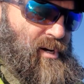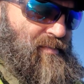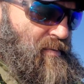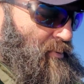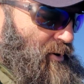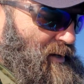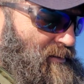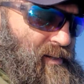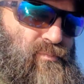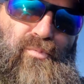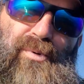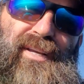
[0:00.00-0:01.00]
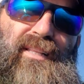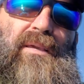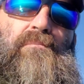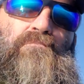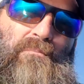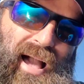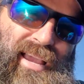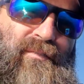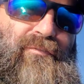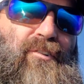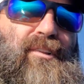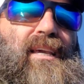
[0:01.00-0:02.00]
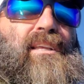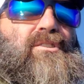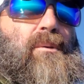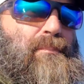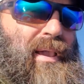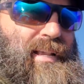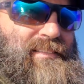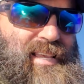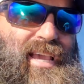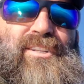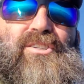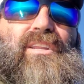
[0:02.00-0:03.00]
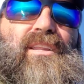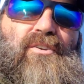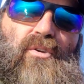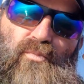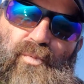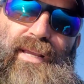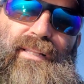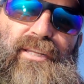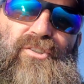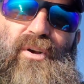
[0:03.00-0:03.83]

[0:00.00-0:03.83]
everybody to really mindfully to pay attention and to really